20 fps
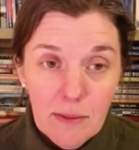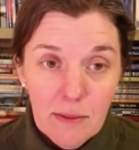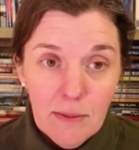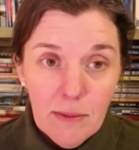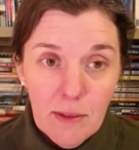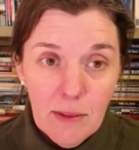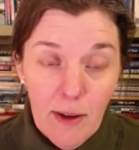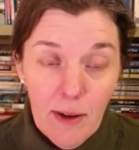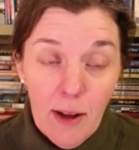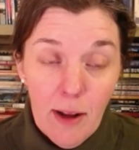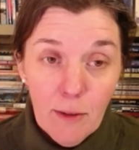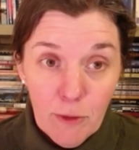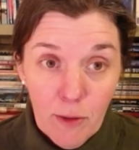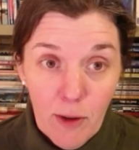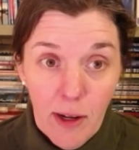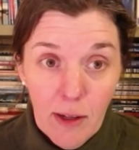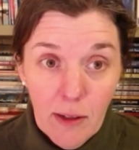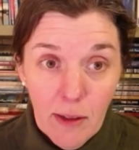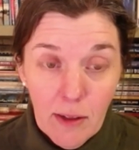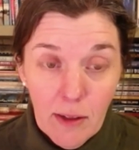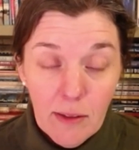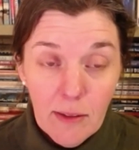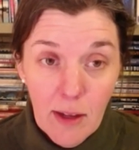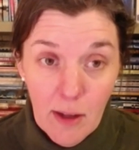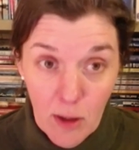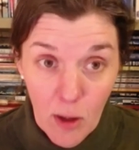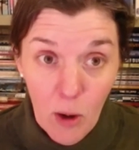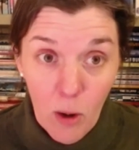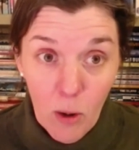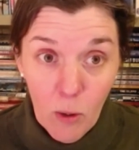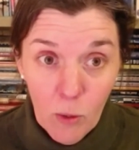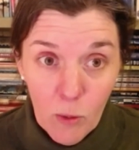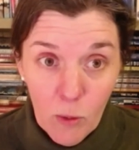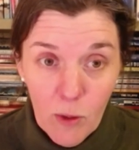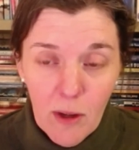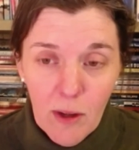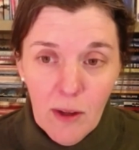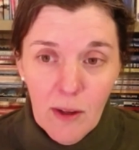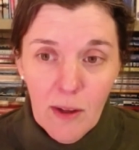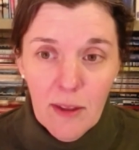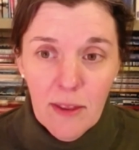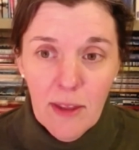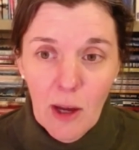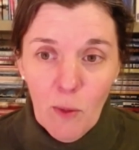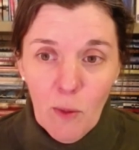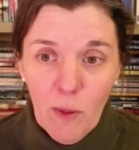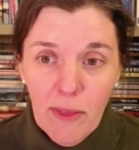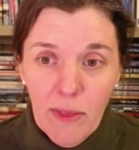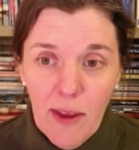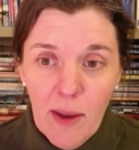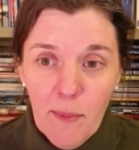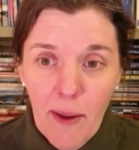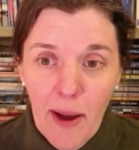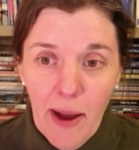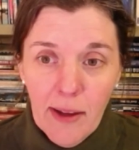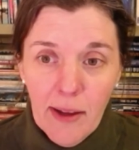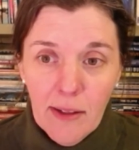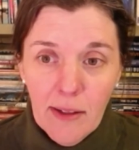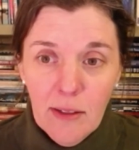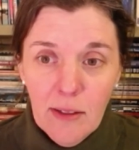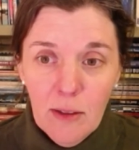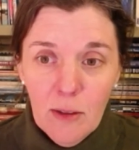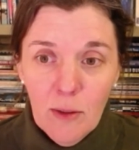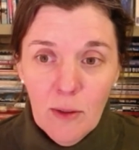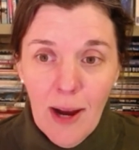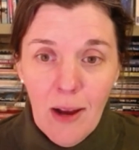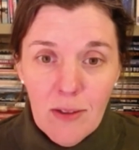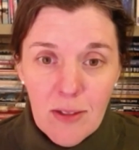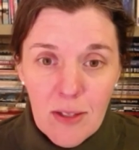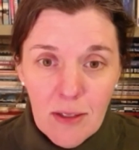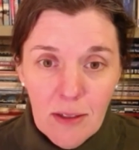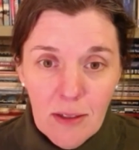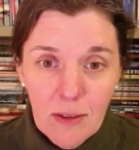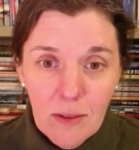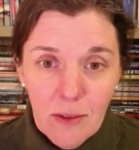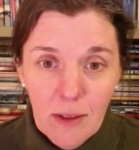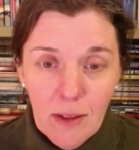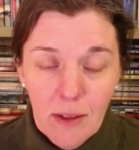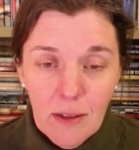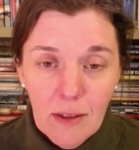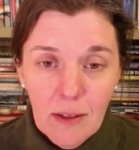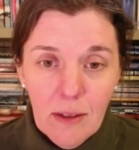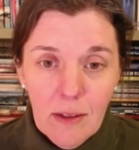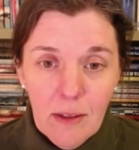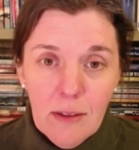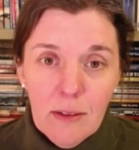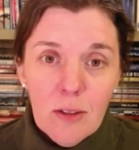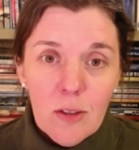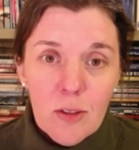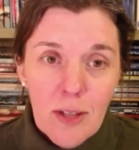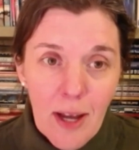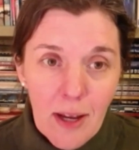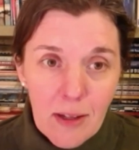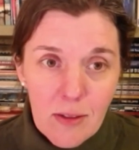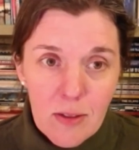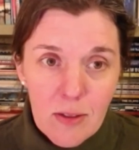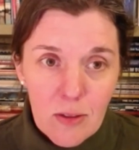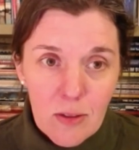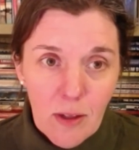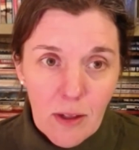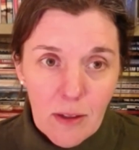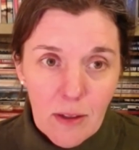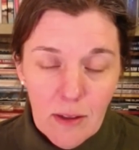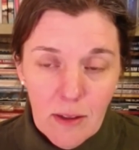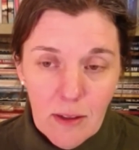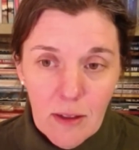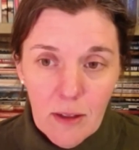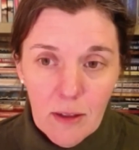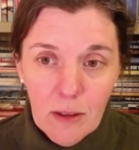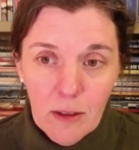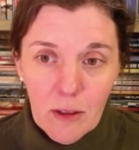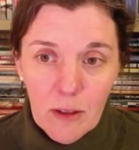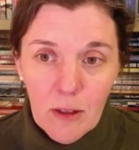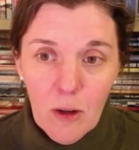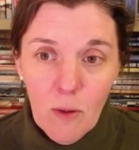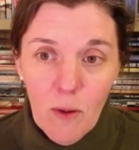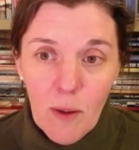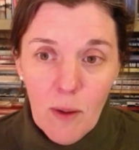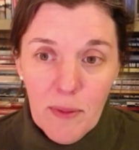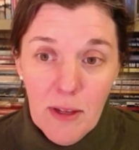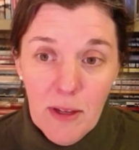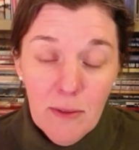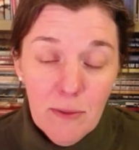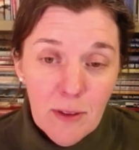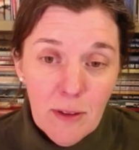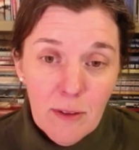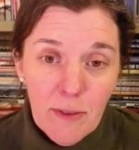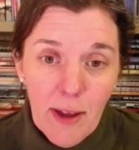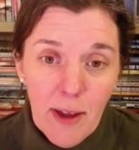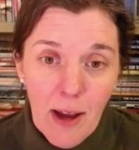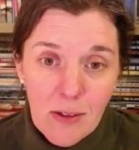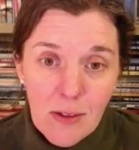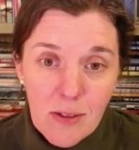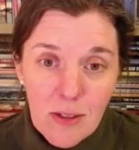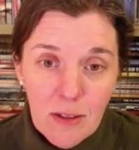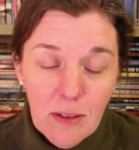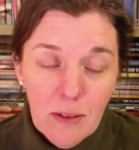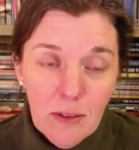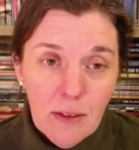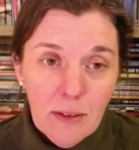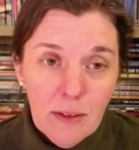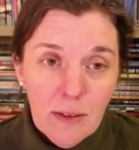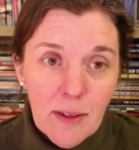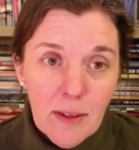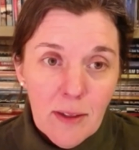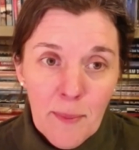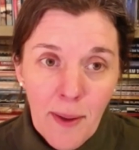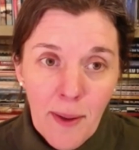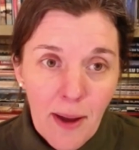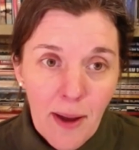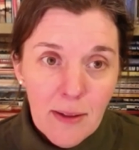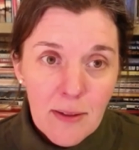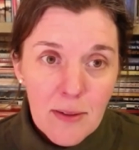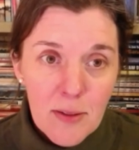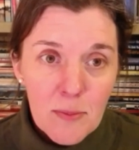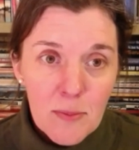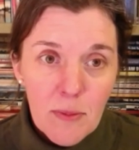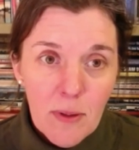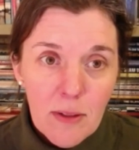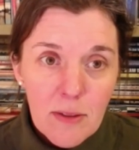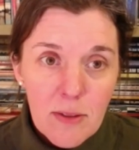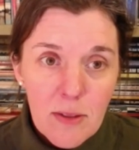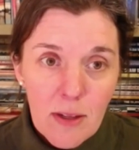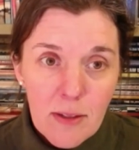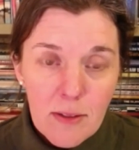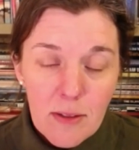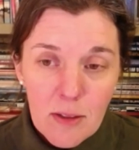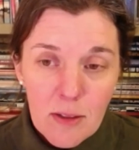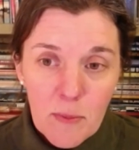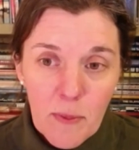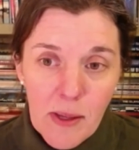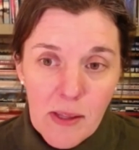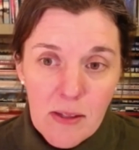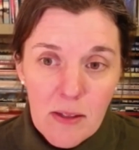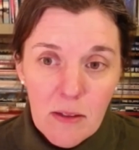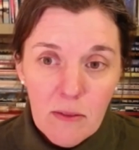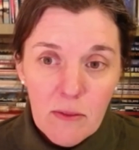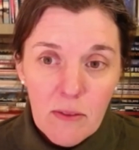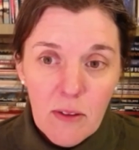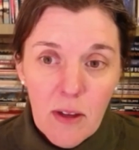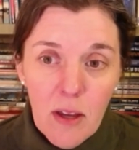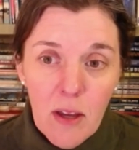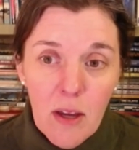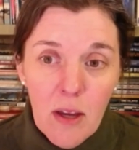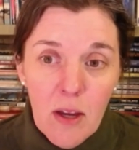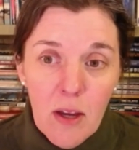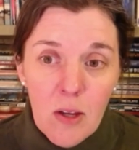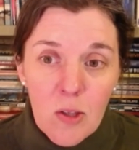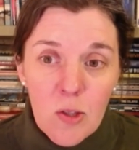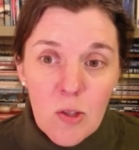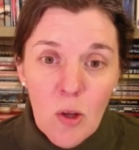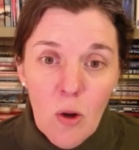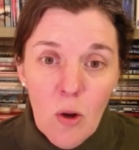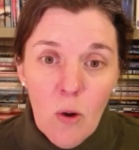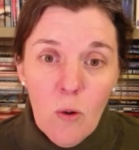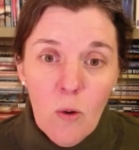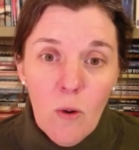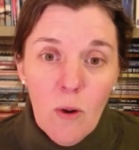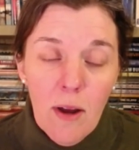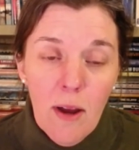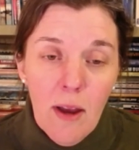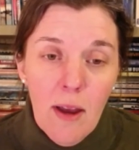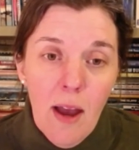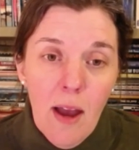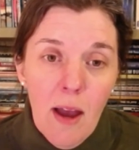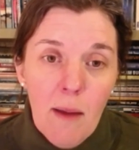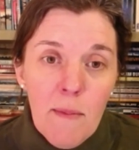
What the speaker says: they're not afraid, like they know that when they buy a new housing unit, their taxes are likely to go up, even if a housing unit that they buy is less expensive. So, I